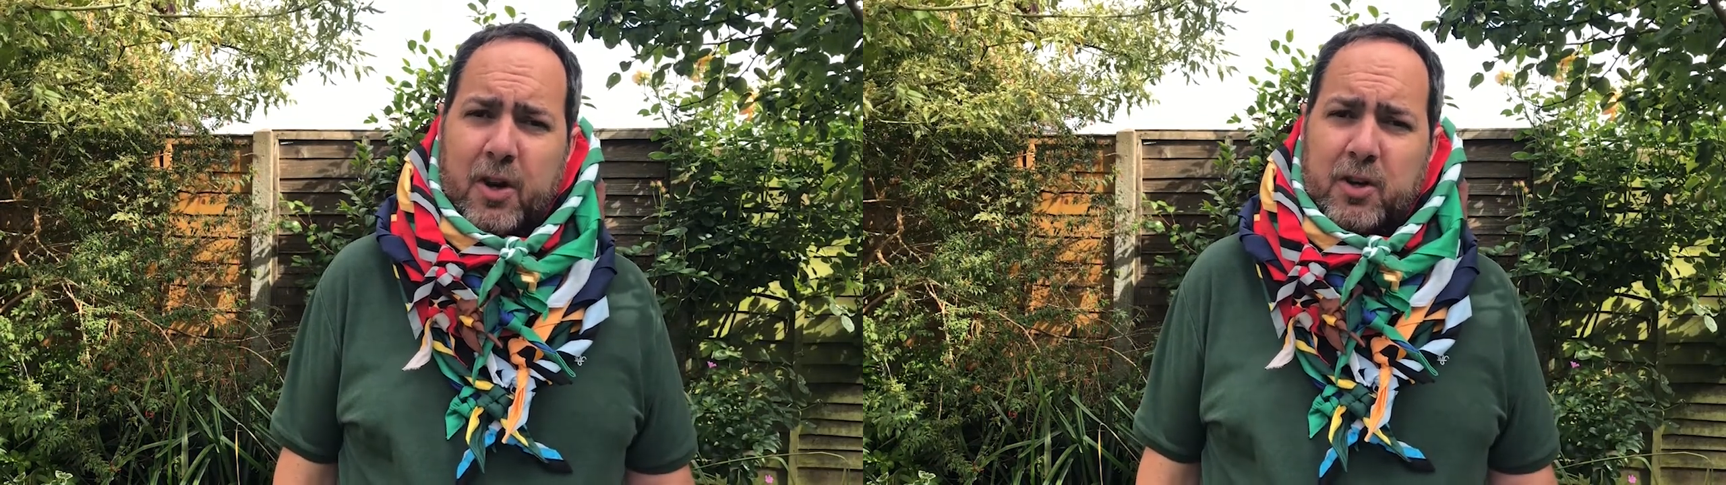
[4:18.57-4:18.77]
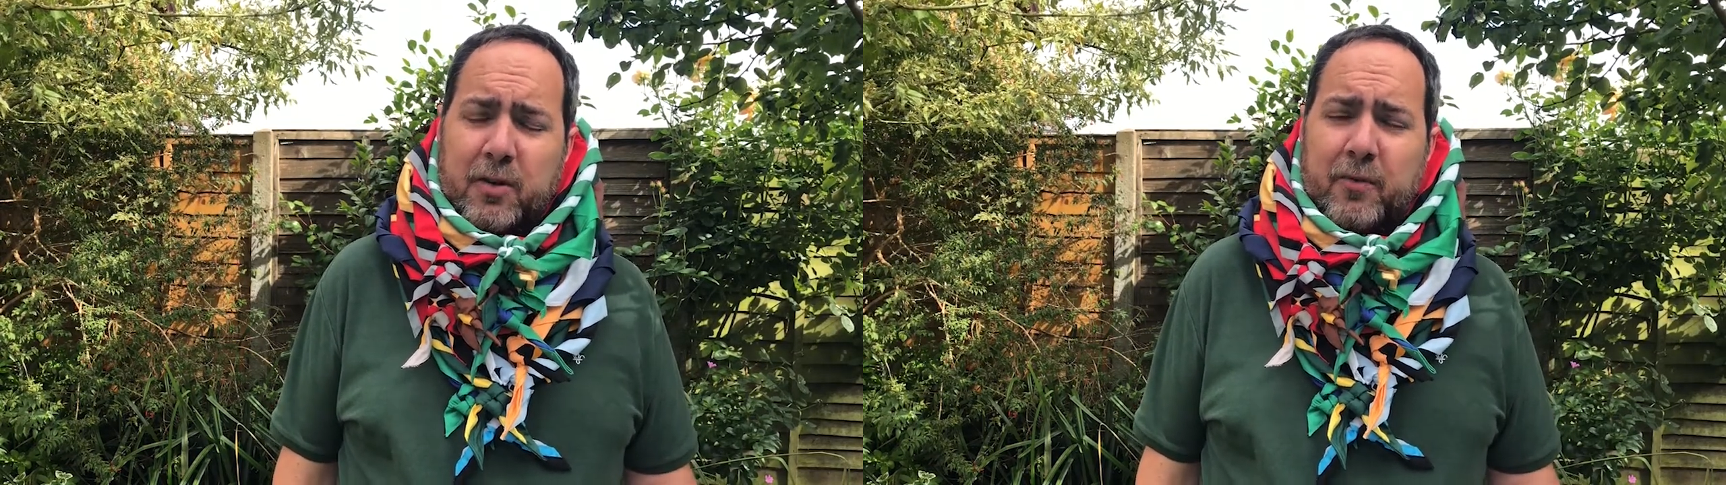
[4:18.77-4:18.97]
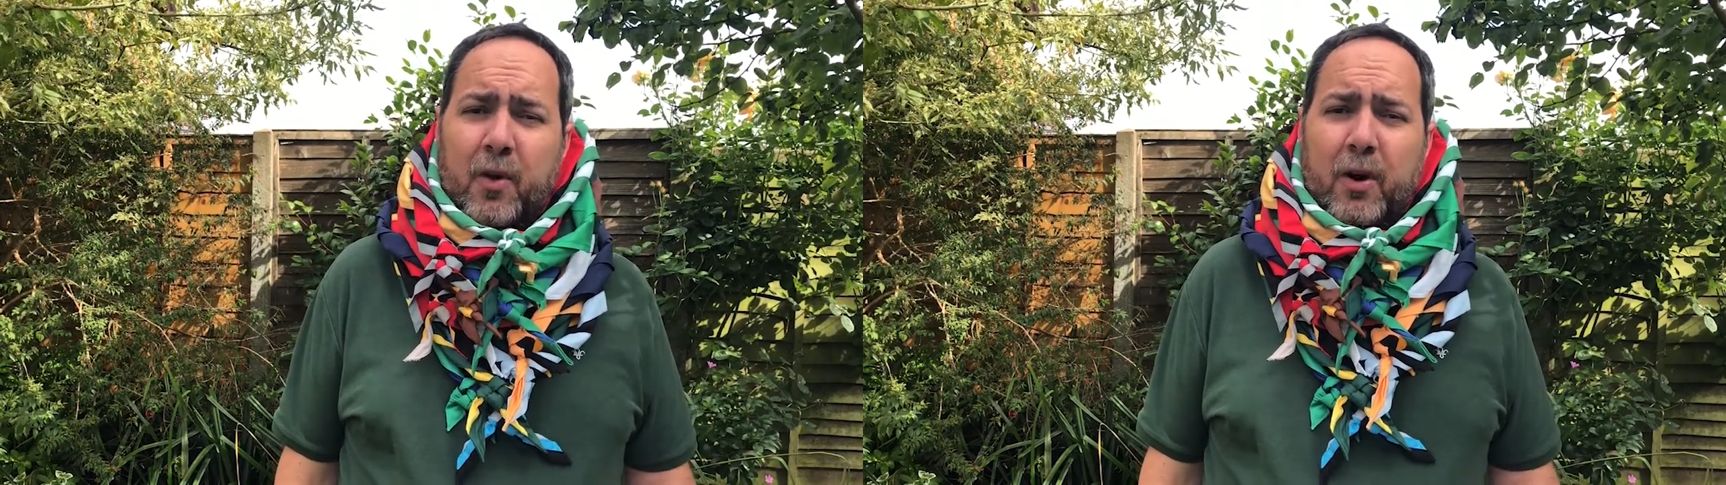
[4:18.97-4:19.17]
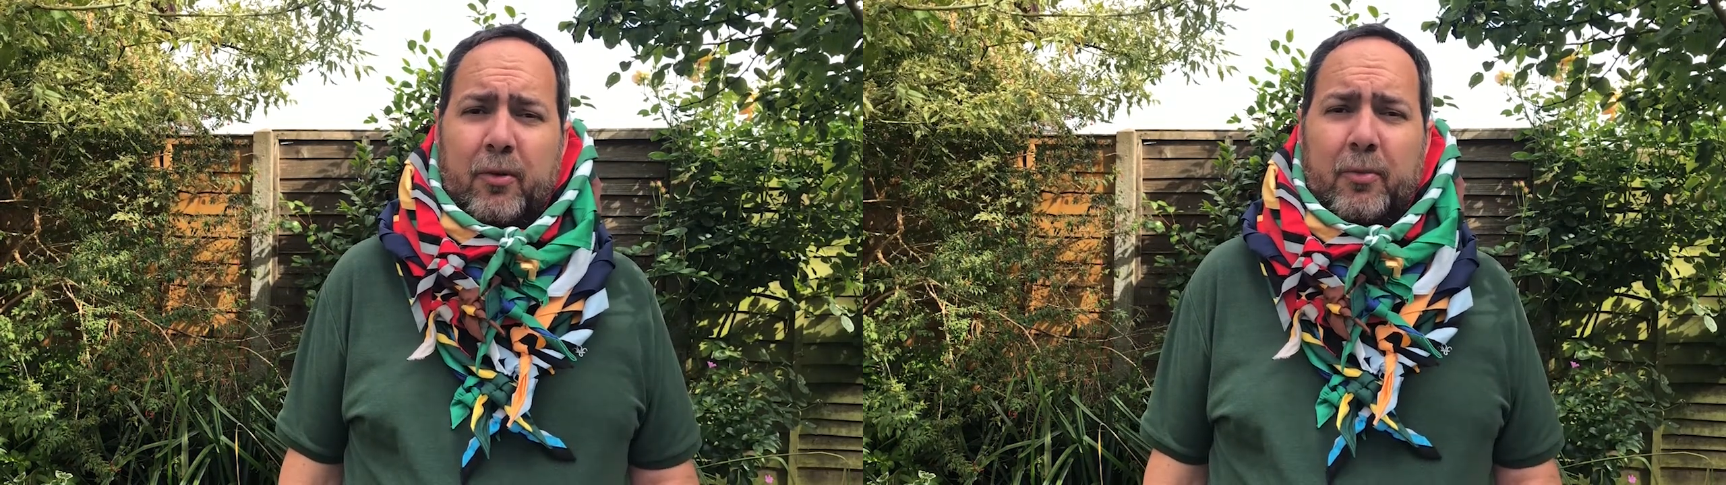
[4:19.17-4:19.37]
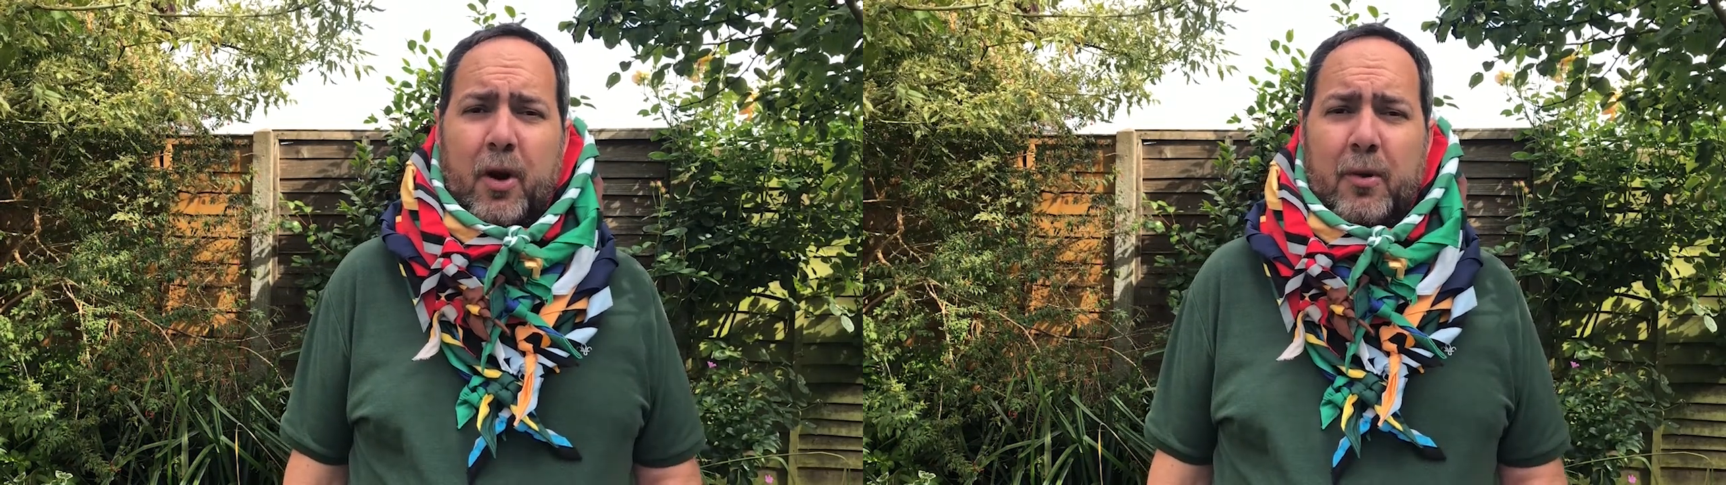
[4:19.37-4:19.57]
and you can find
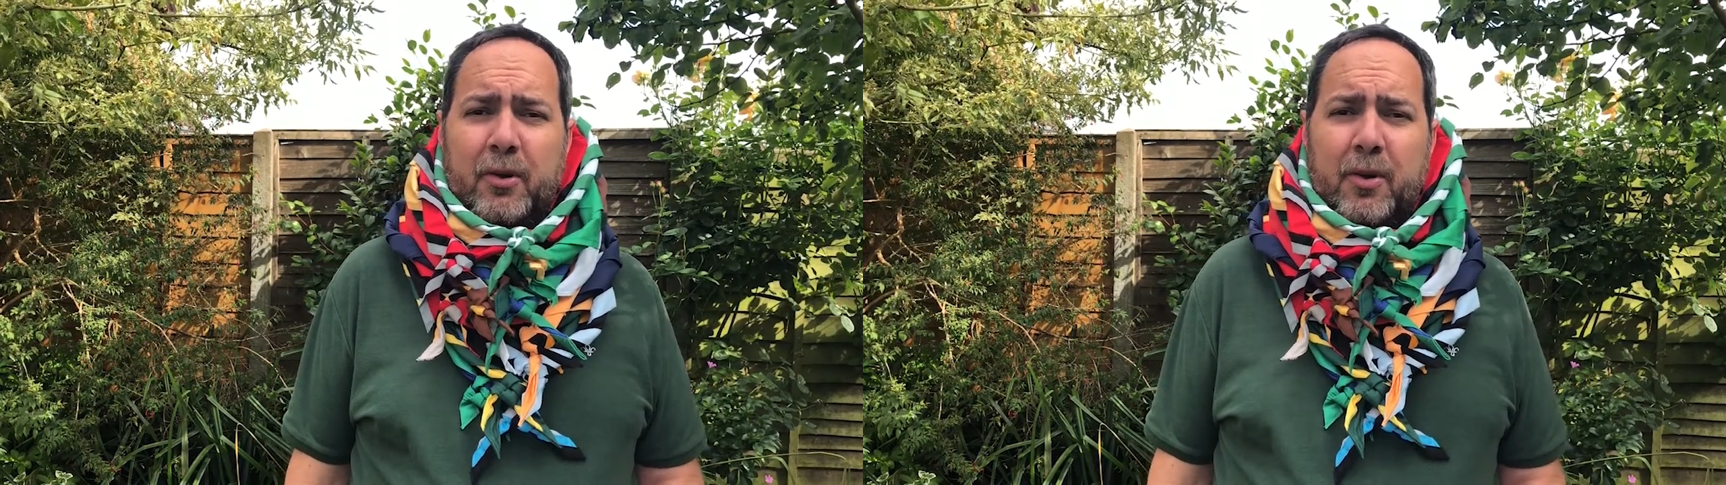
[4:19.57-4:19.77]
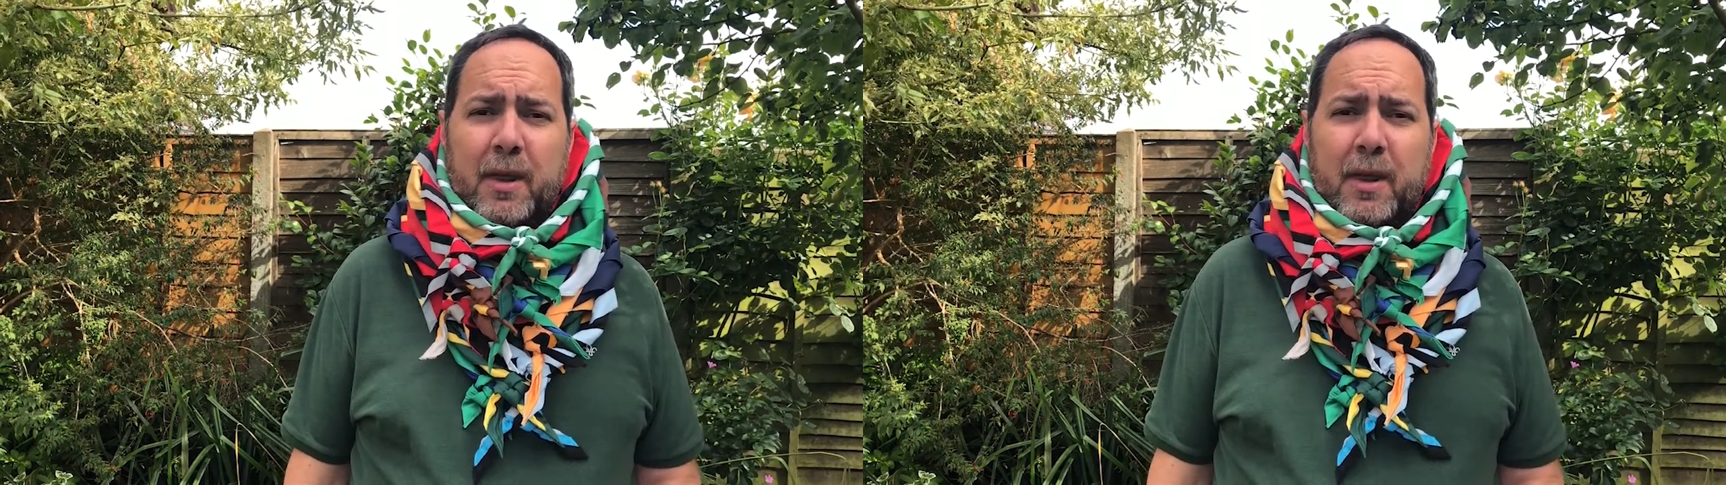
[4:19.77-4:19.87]
some time to do